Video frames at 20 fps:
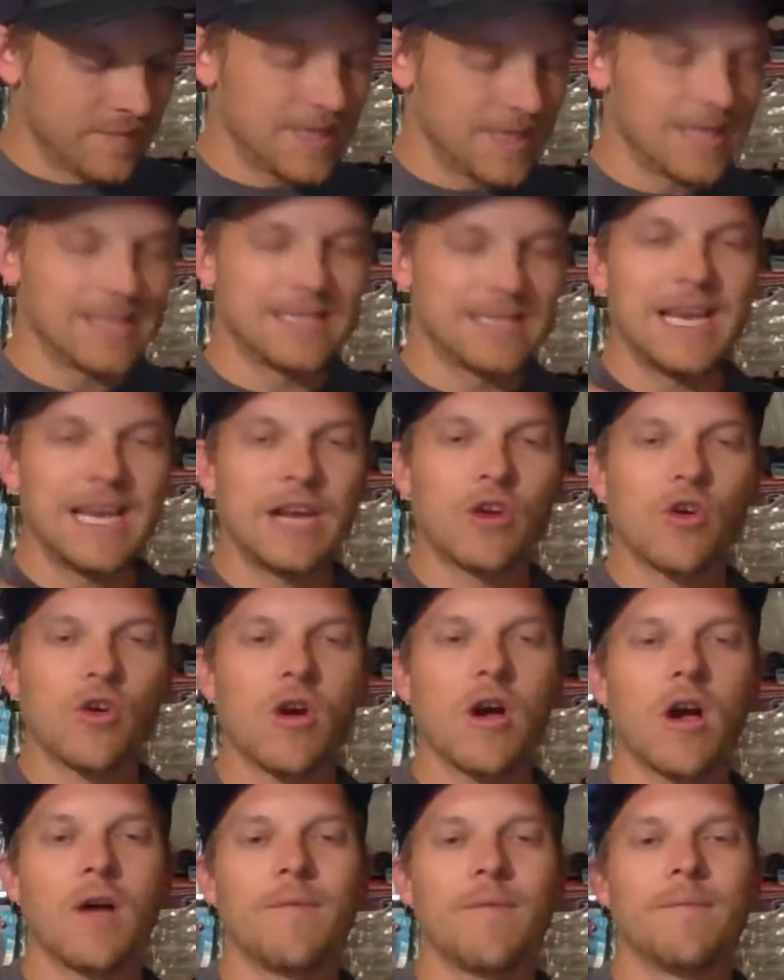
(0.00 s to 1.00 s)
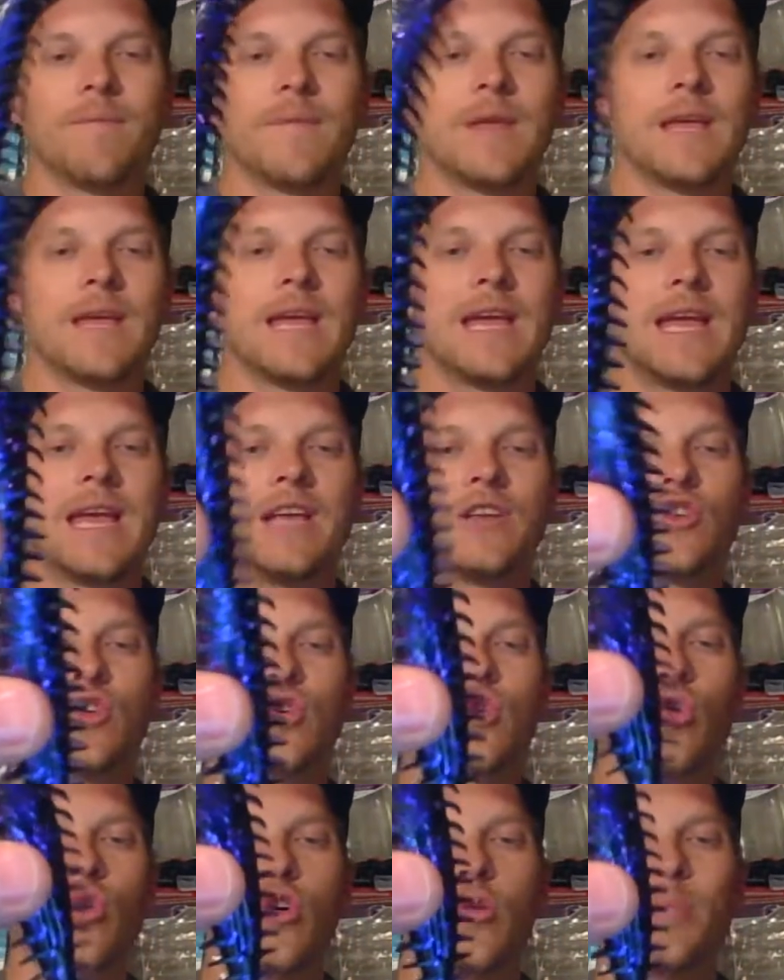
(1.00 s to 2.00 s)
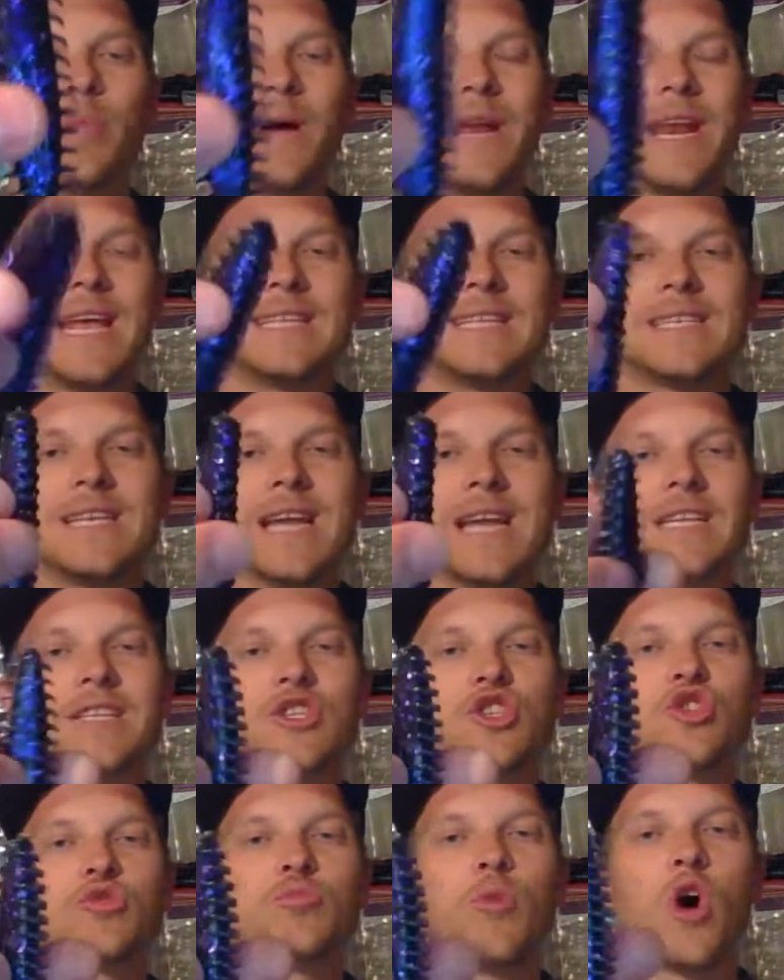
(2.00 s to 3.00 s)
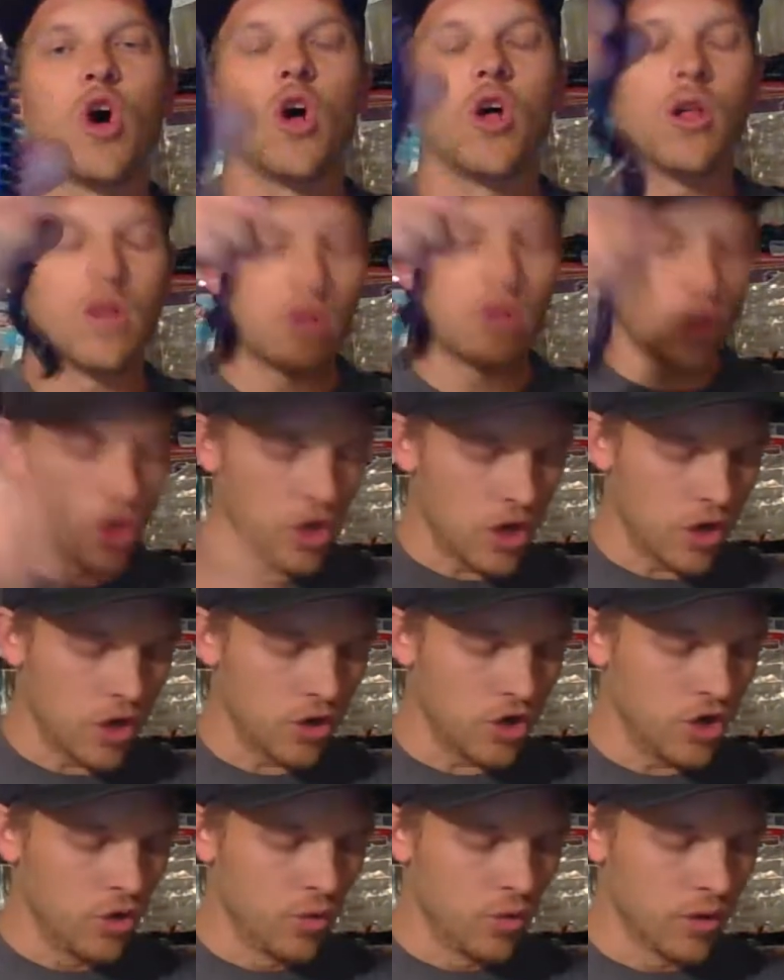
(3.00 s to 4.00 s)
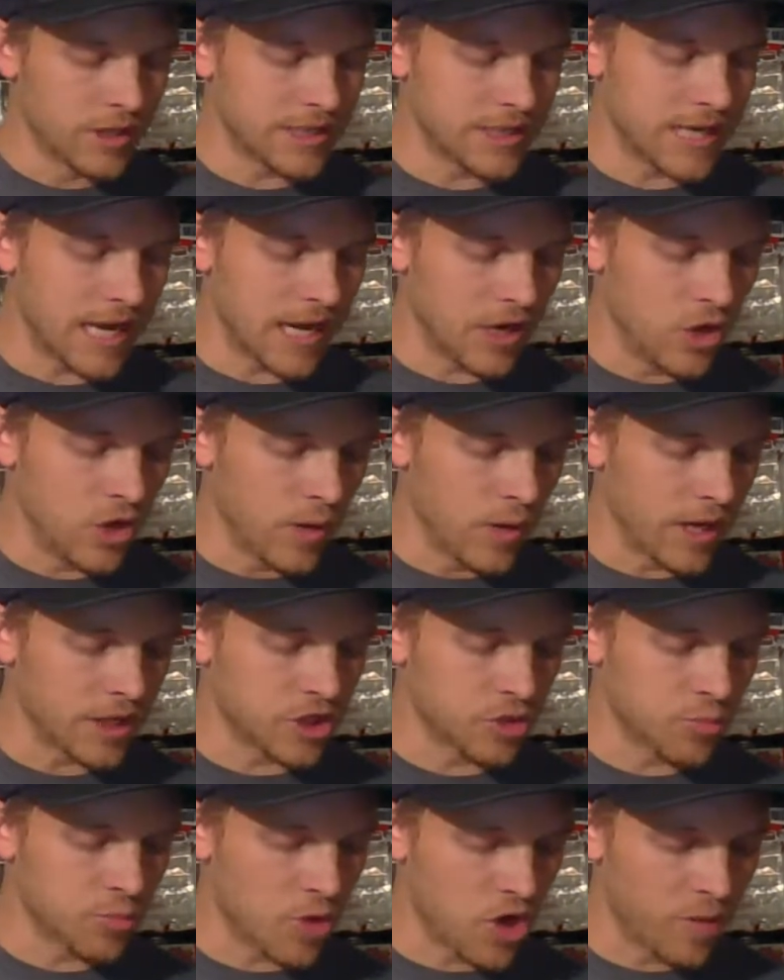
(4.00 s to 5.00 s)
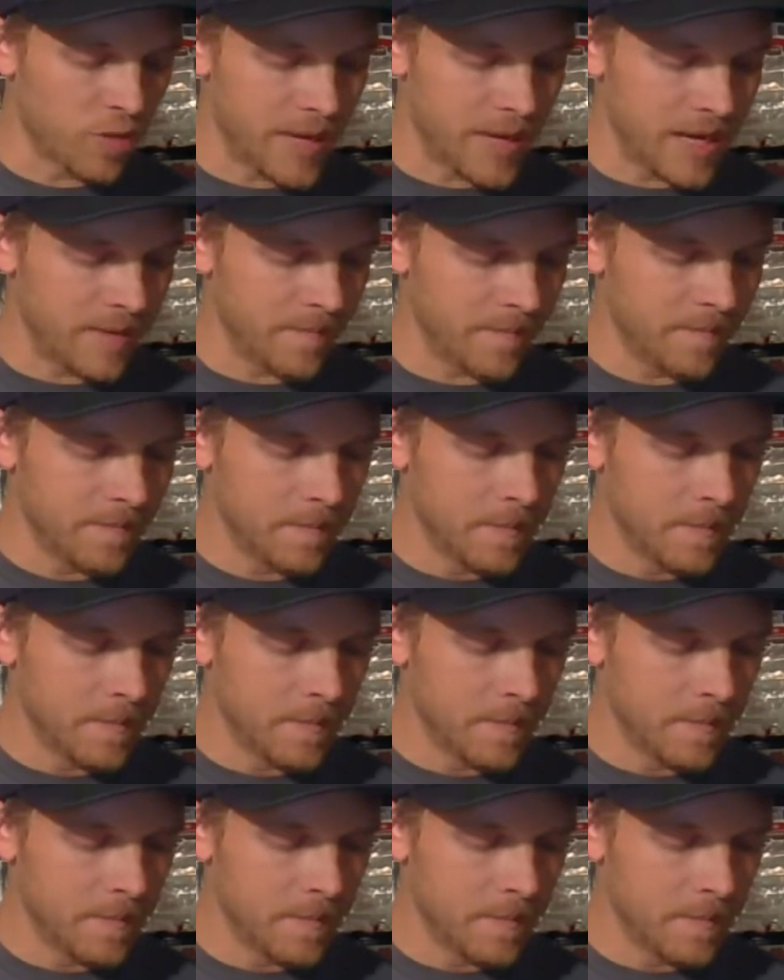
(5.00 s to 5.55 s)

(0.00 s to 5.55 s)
The Z Craw is cool, but it's not small. You know, you were saying you want a small bait.